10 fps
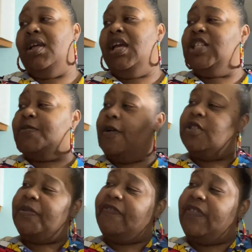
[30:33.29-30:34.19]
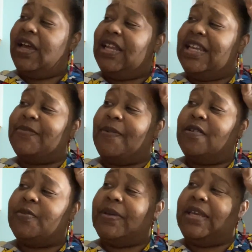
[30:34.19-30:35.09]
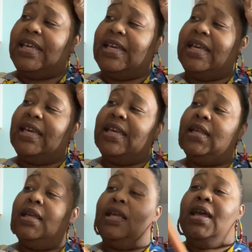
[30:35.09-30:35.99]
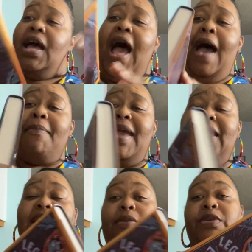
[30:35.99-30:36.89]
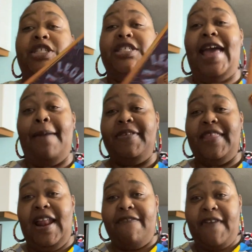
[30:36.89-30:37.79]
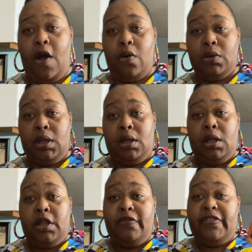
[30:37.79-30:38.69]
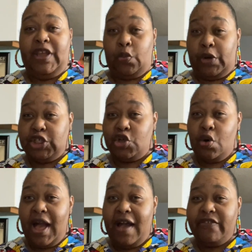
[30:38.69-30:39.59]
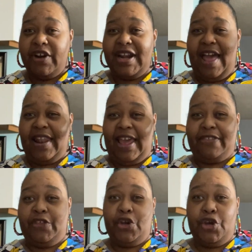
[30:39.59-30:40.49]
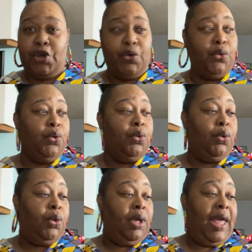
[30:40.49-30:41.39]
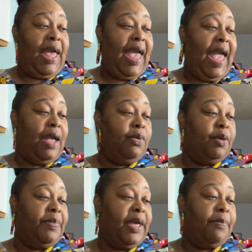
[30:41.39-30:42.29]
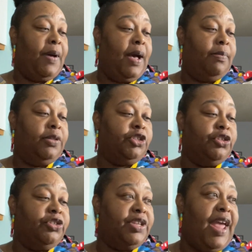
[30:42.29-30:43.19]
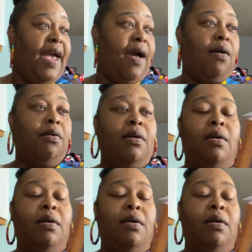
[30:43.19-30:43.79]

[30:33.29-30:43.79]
it's supposed to be funny. It's supposed to be good. I mainly was just happy that I found the original cover and not like the new, hey, we're big publishers now